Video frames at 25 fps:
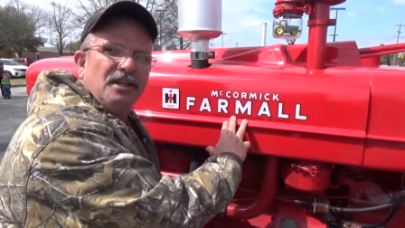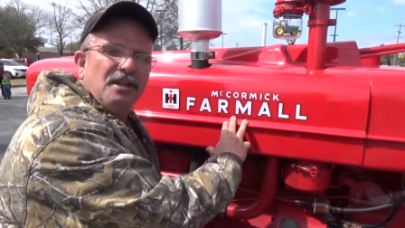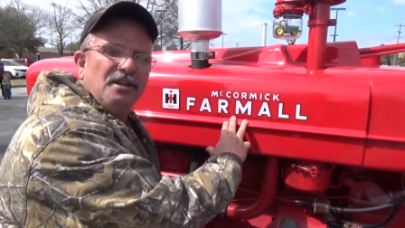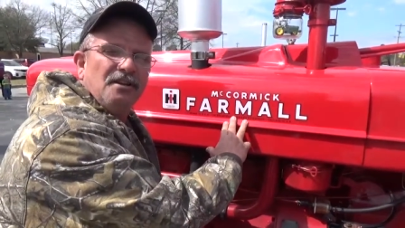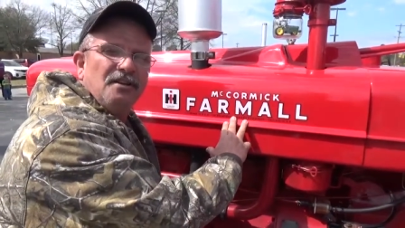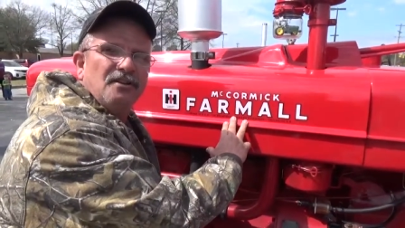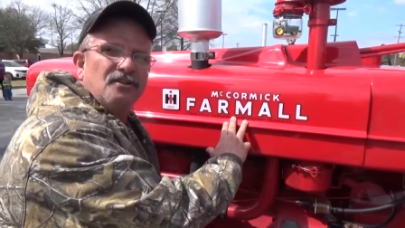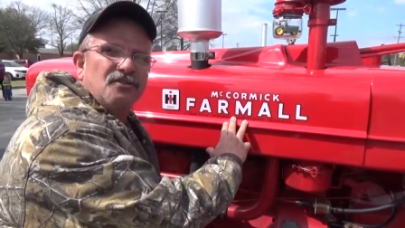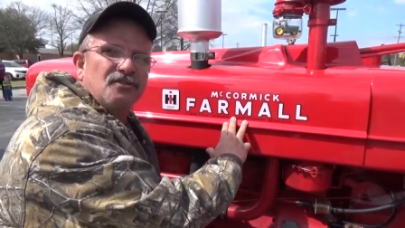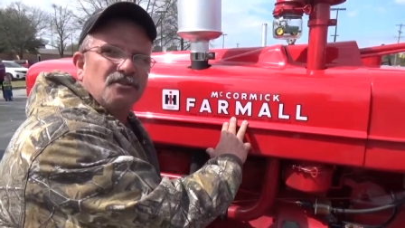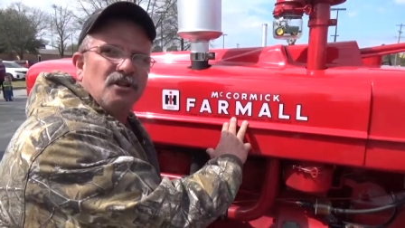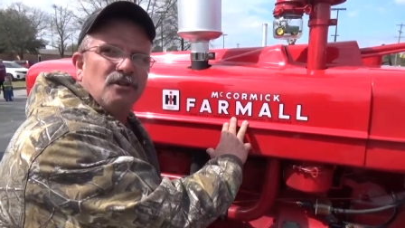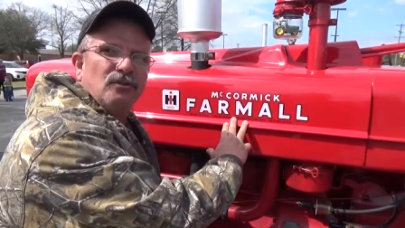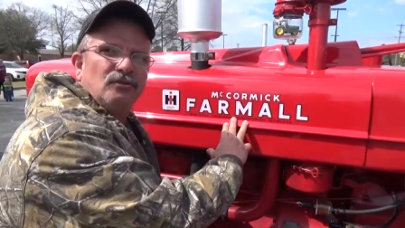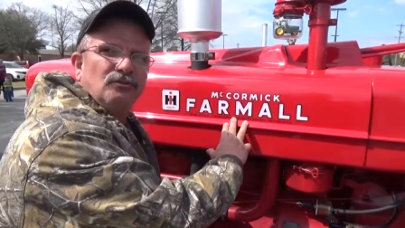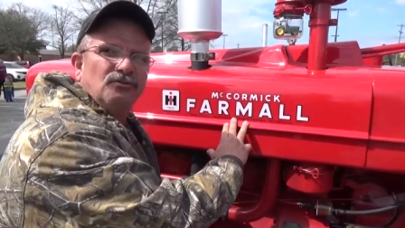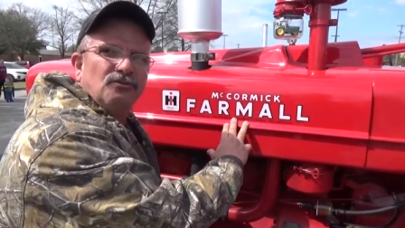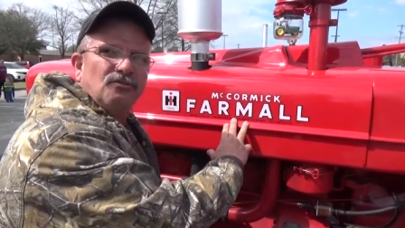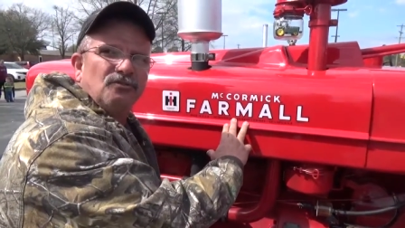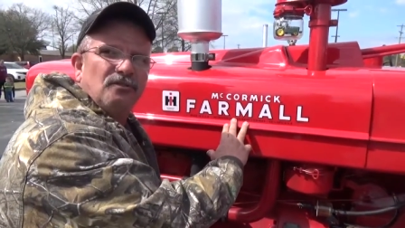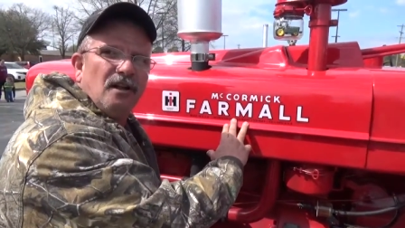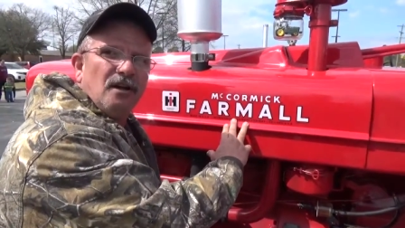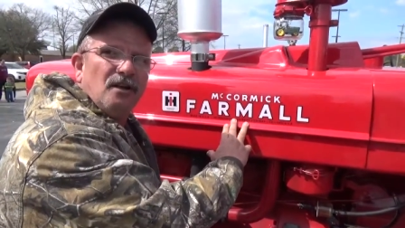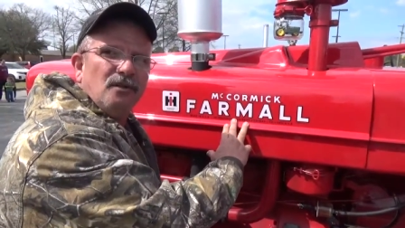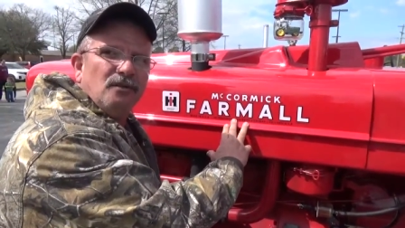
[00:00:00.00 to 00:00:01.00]
geared so
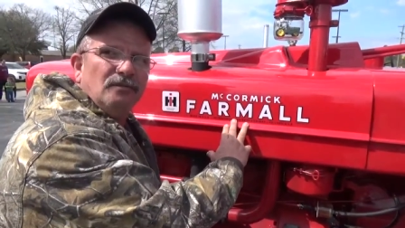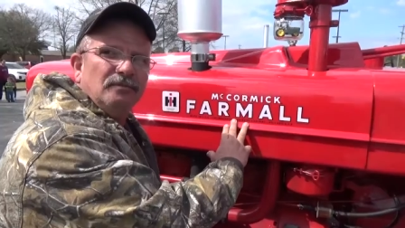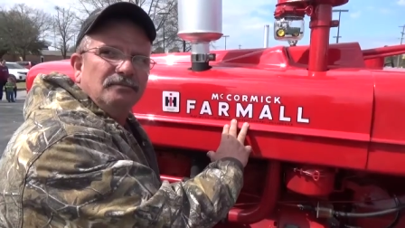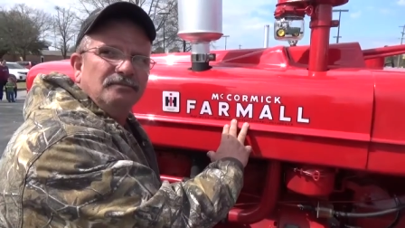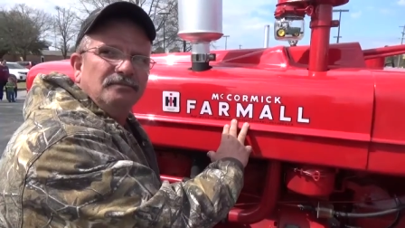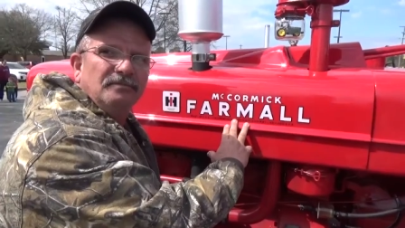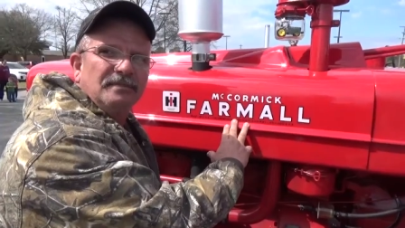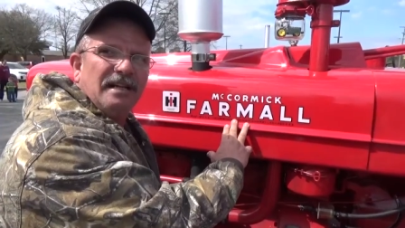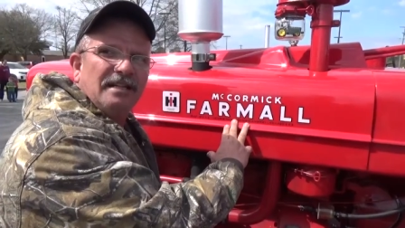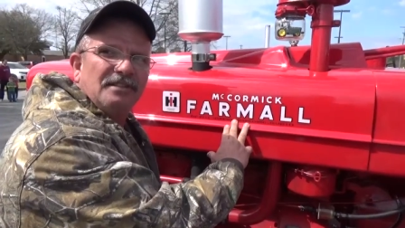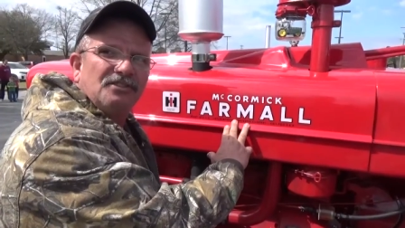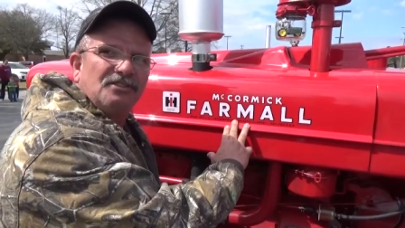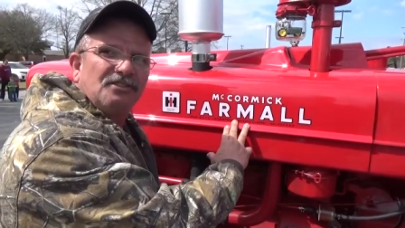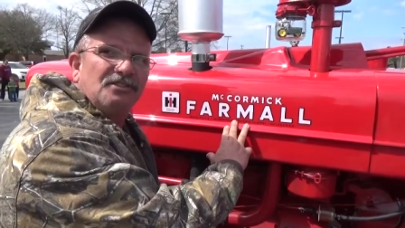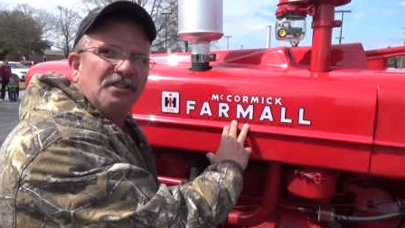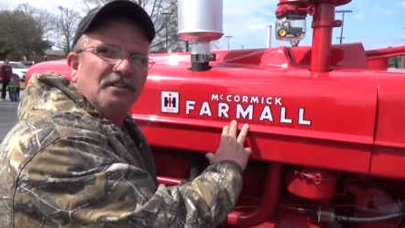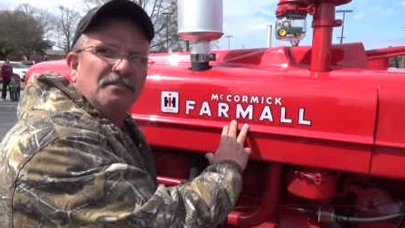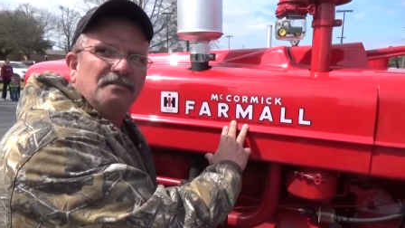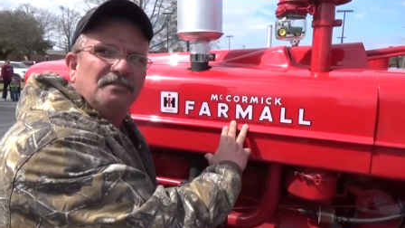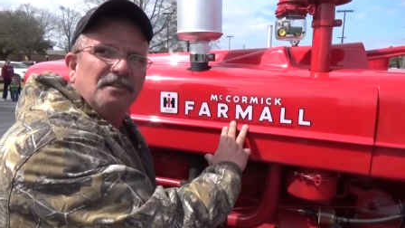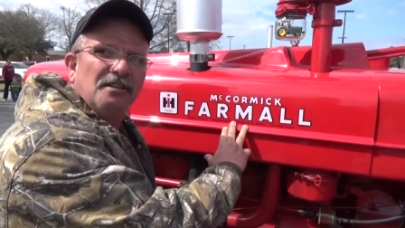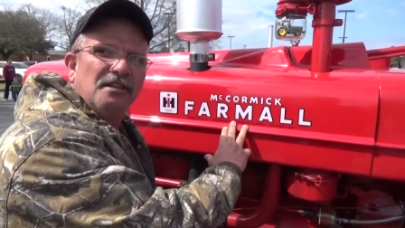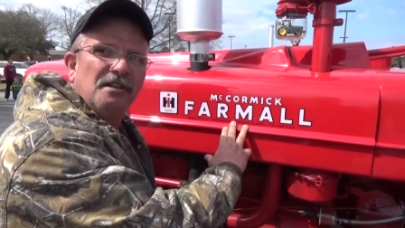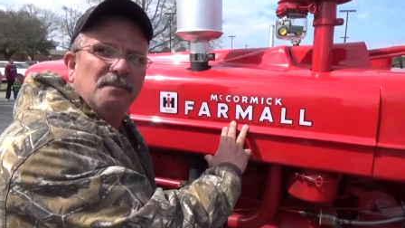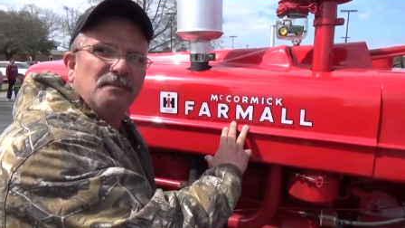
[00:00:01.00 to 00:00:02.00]
slow, I
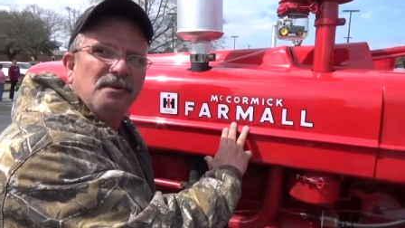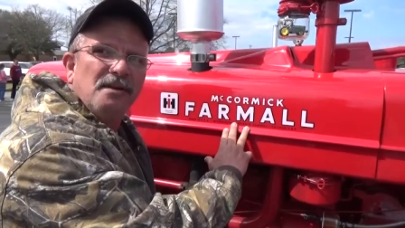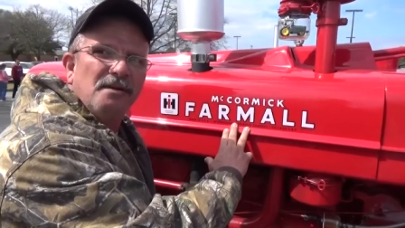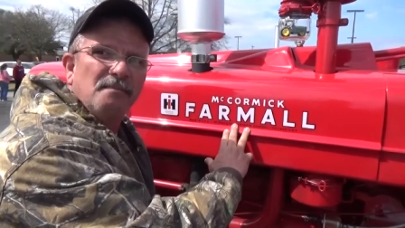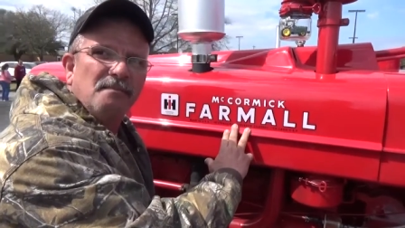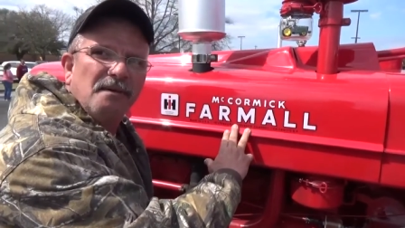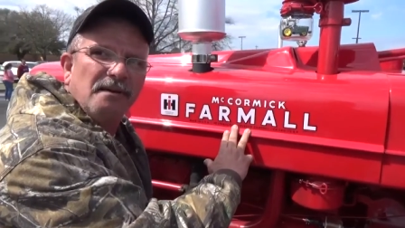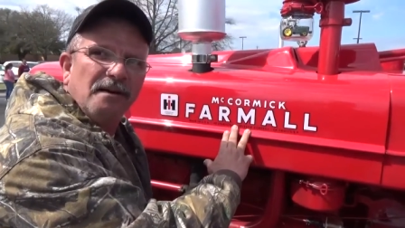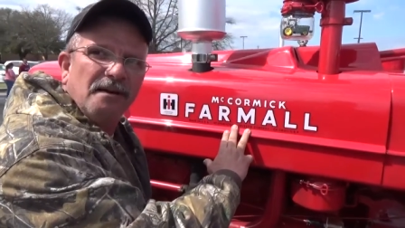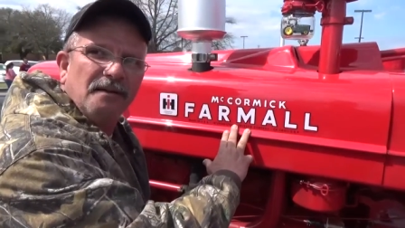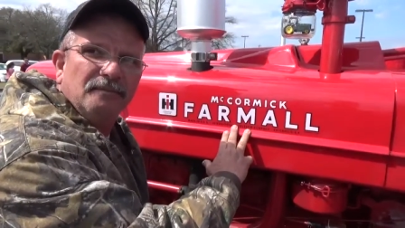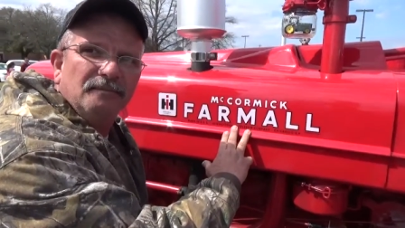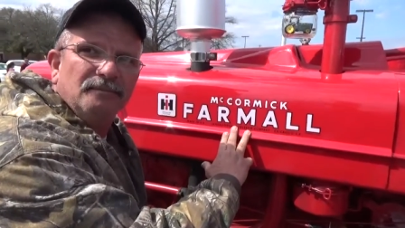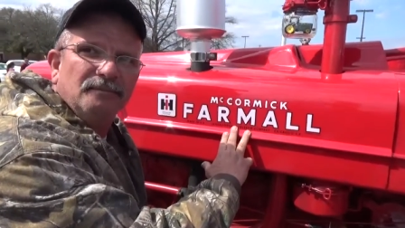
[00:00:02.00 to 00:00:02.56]
sucked it up in my